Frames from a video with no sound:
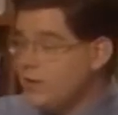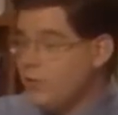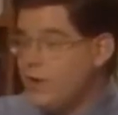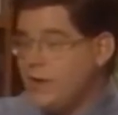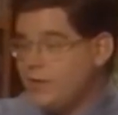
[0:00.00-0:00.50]

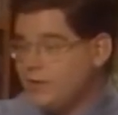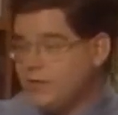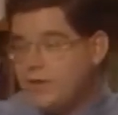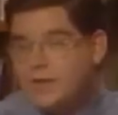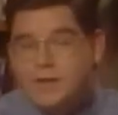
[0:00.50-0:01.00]
great.
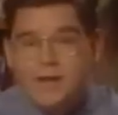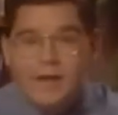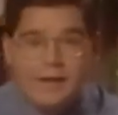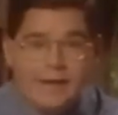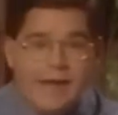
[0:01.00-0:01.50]

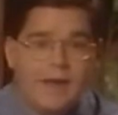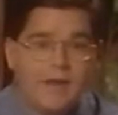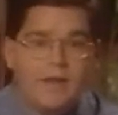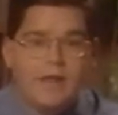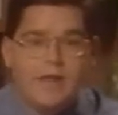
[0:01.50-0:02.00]

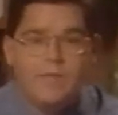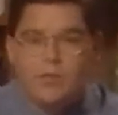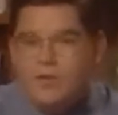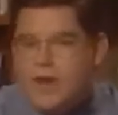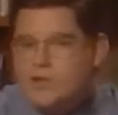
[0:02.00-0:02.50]
Again, if
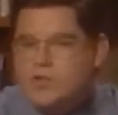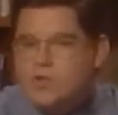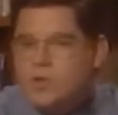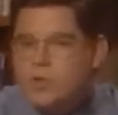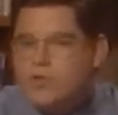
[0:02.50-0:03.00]
you're not
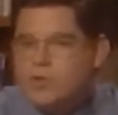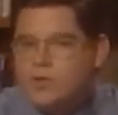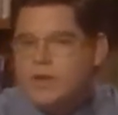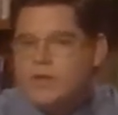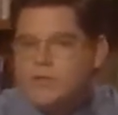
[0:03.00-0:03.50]
sure what you're
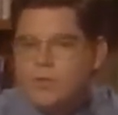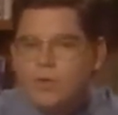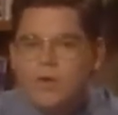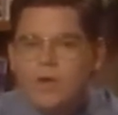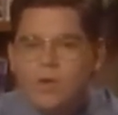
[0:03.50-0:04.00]
looking
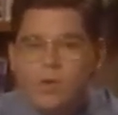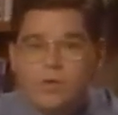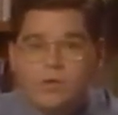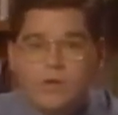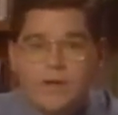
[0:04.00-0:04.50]
for, or
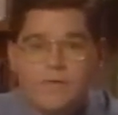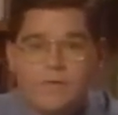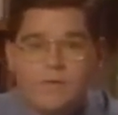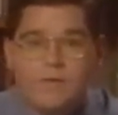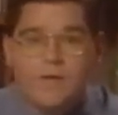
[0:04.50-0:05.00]
you're looking
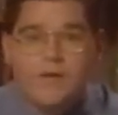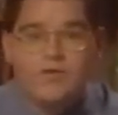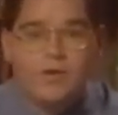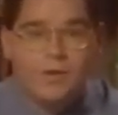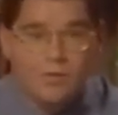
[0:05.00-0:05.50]
for very
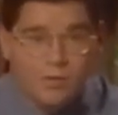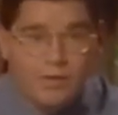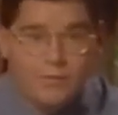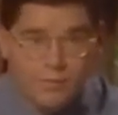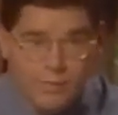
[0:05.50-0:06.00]
general
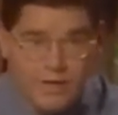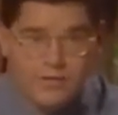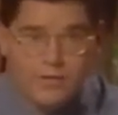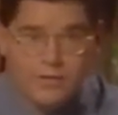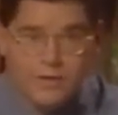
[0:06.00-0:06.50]

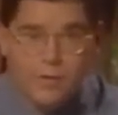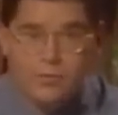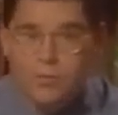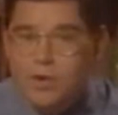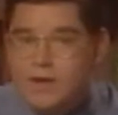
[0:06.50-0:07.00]
information to help
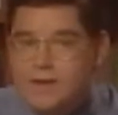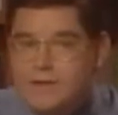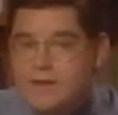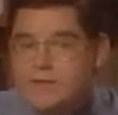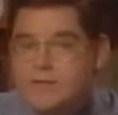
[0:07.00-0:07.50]
spark
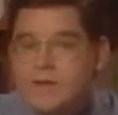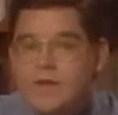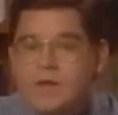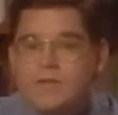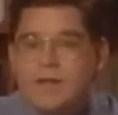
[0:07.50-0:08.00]
ideas,
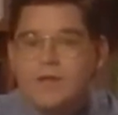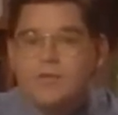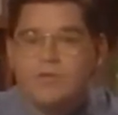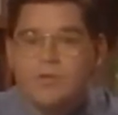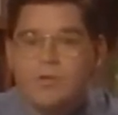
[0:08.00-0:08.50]
take a
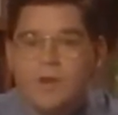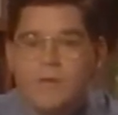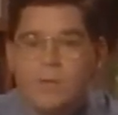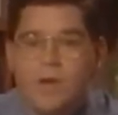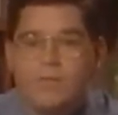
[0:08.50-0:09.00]
stroll on
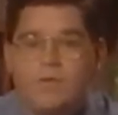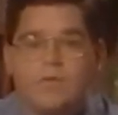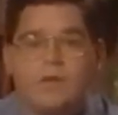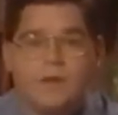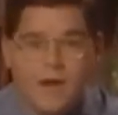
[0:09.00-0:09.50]
the web
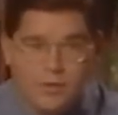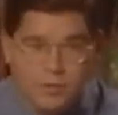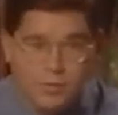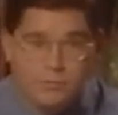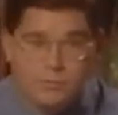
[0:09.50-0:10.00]
using
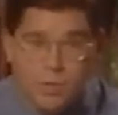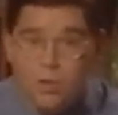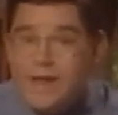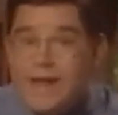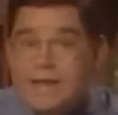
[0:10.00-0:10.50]
Yahoo
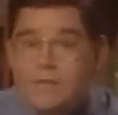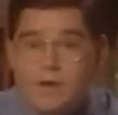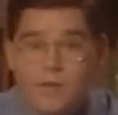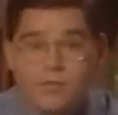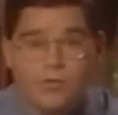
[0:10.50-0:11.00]
or any of
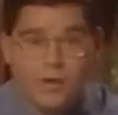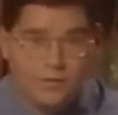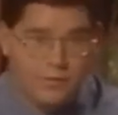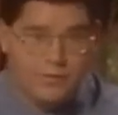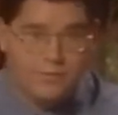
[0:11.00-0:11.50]
the other
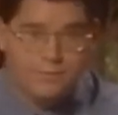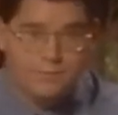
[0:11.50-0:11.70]
directories.